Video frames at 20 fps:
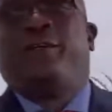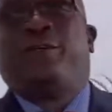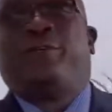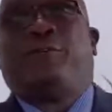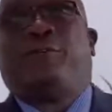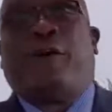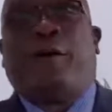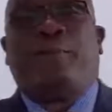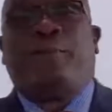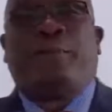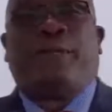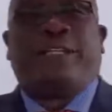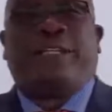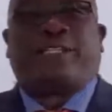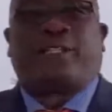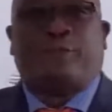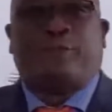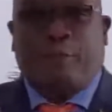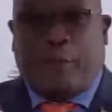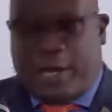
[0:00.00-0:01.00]
from
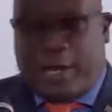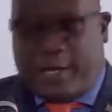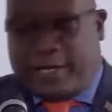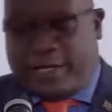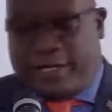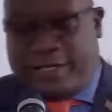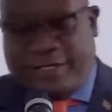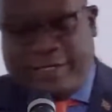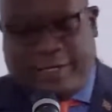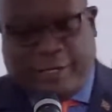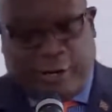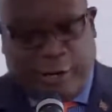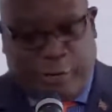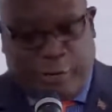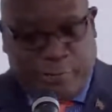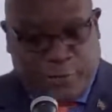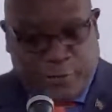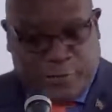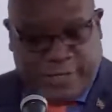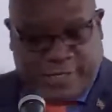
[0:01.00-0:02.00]
this modern
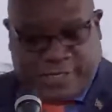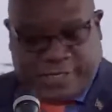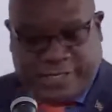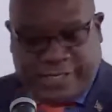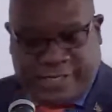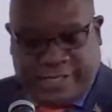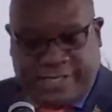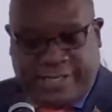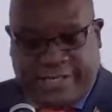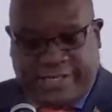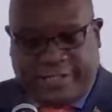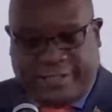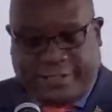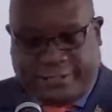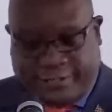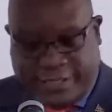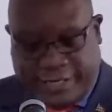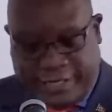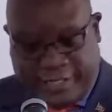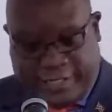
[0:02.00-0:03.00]
community
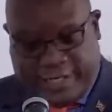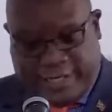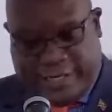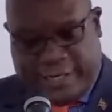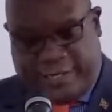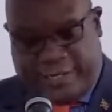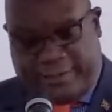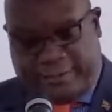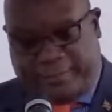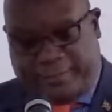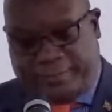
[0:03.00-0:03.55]
center.